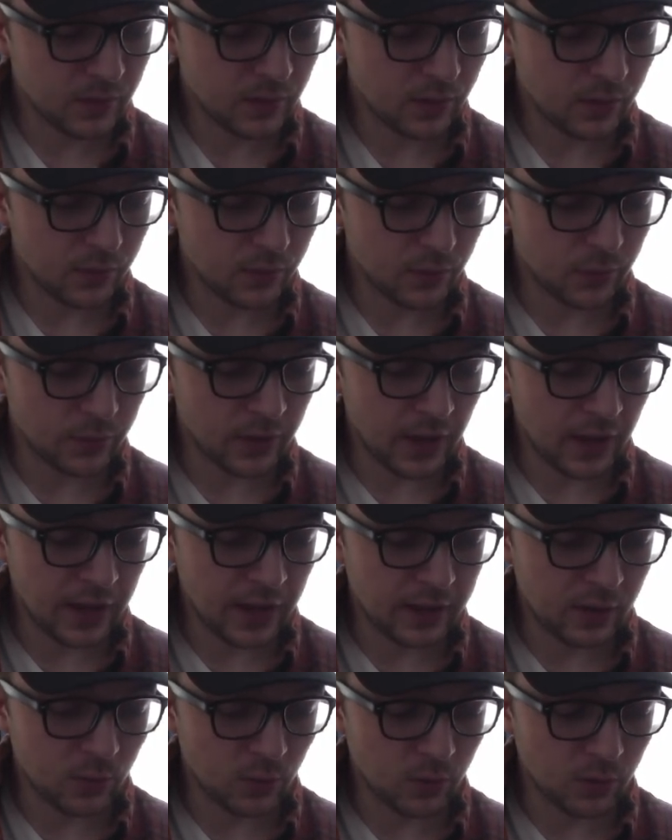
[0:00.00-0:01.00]
the A
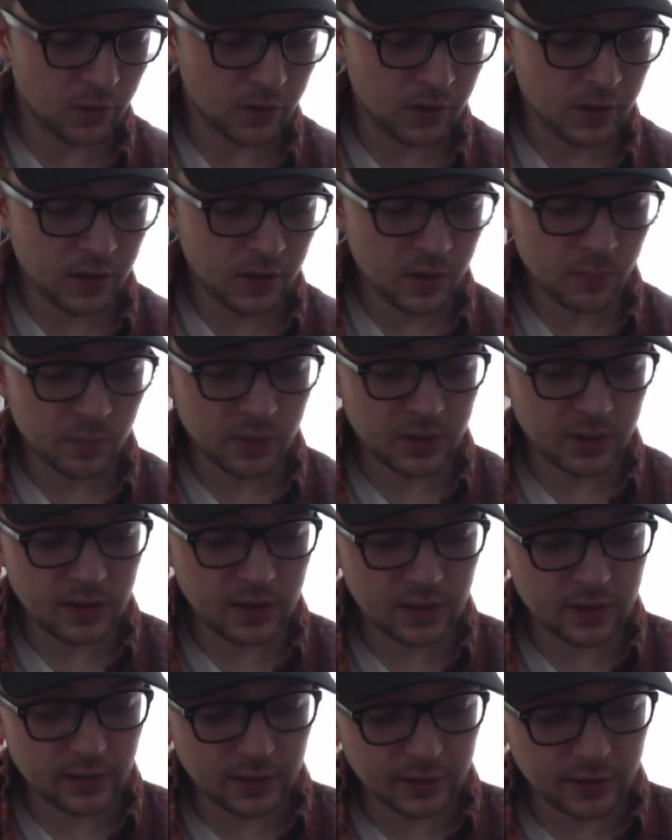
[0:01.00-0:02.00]
chord. But
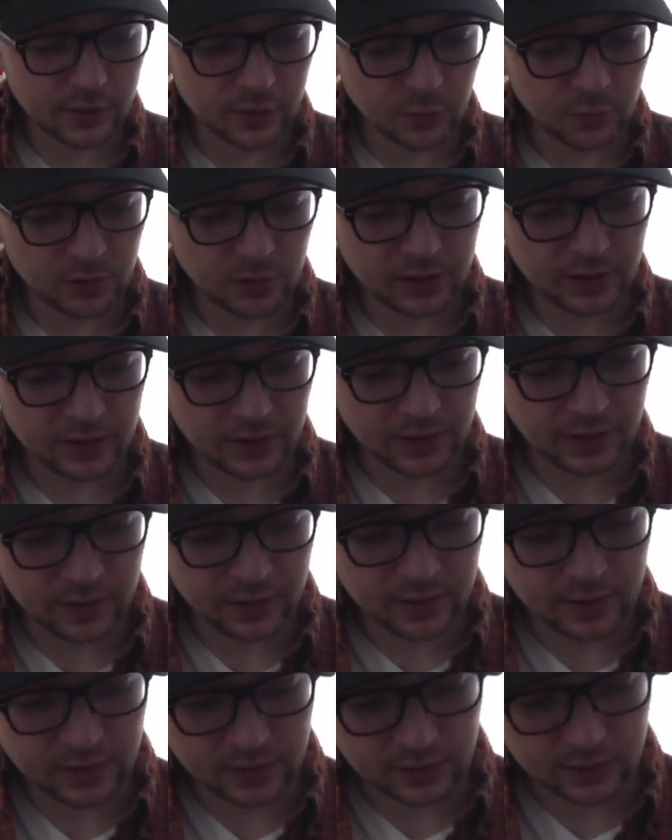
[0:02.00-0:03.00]
Keith likes to play it like
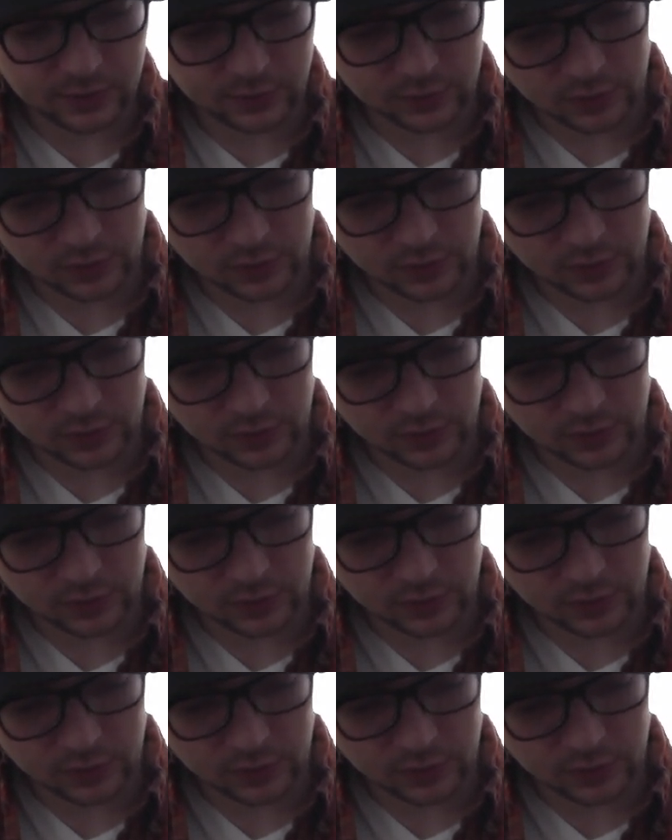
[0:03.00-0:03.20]
this,